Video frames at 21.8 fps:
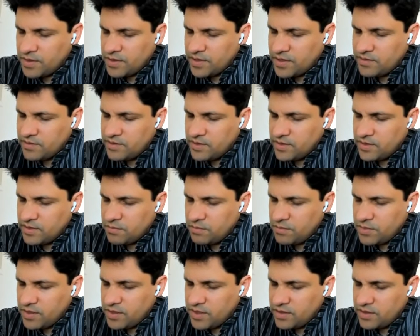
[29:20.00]

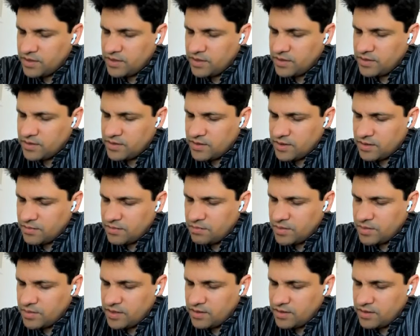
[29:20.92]
pulsing, beating,
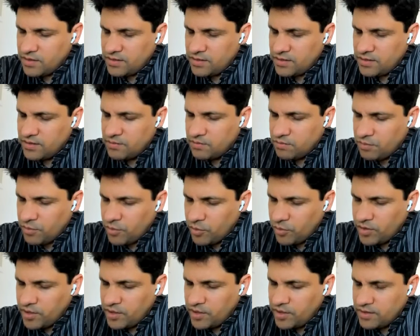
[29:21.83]
thumping,
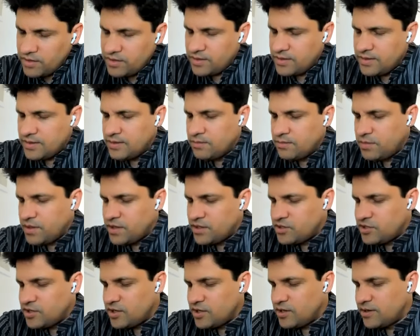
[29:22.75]
poking,
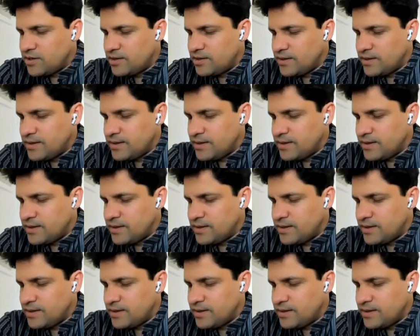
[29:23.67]
pinching.